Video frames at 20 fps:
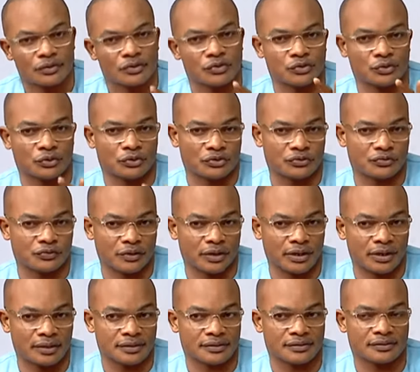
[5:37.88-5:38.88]
do not
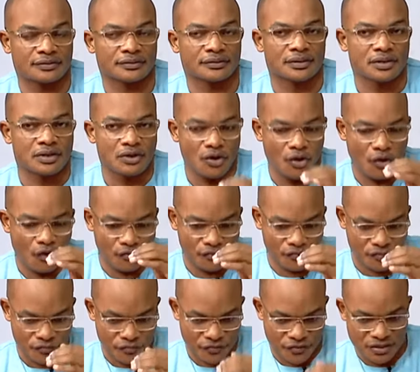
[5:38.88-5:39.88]
forget
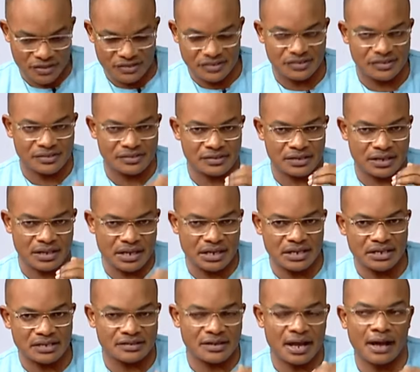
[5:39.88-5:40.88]
of these
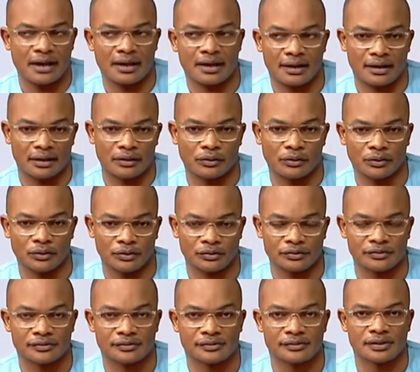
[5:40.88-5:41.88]
eight anchor
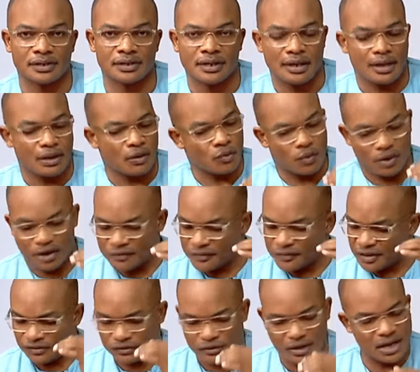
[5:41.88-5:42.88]
laws,
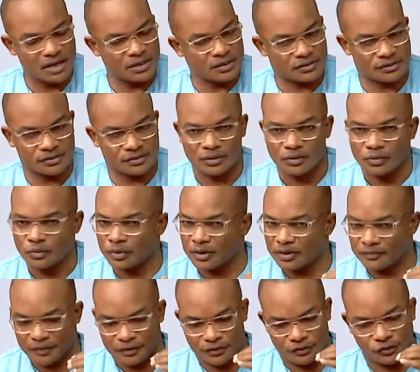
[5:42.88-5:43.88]
whatever is right,
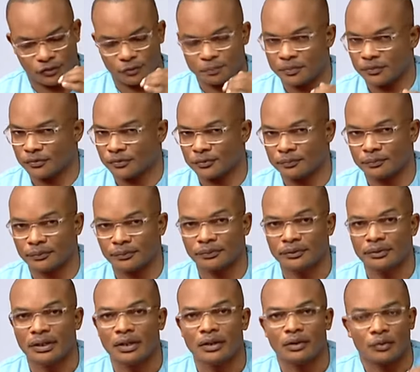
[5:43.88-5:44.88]
whatever is
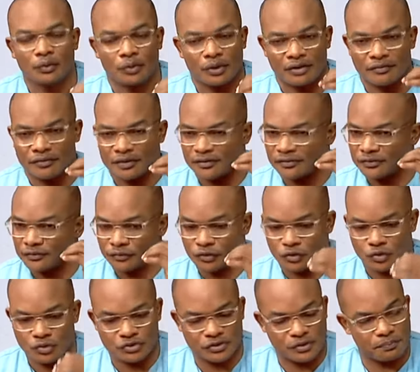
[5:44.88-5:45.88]
peaceable, whatever is of
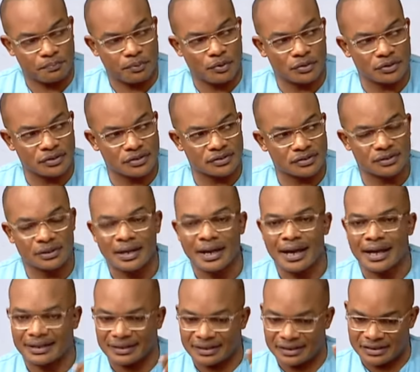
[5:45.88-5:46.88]
good report,
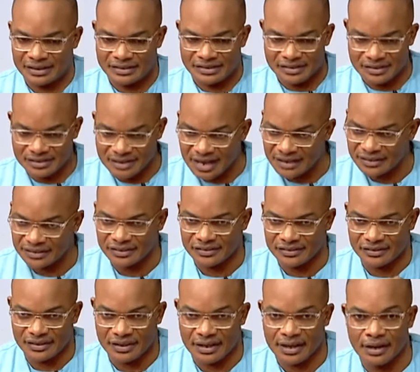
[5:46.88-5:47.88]
and then his
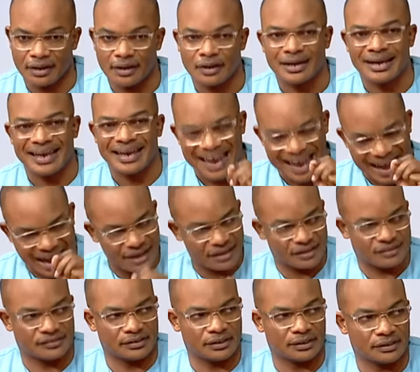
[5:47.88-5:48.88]
touches there,
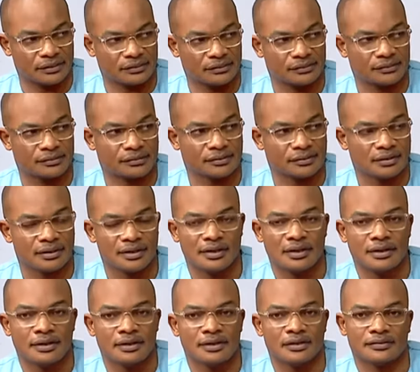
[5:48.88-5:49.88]
excellence.
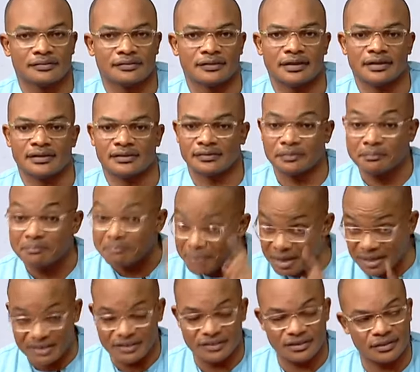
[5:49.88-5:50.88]
He says,
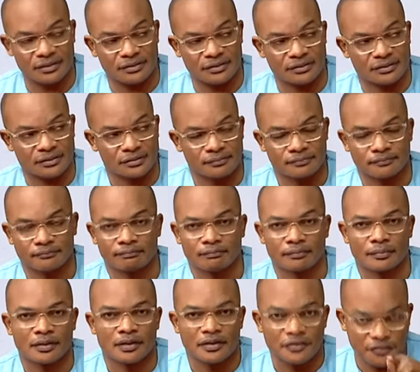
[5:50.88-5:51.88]
meditate,
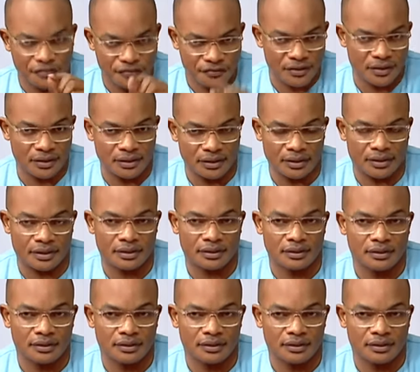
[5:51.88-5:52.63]
think.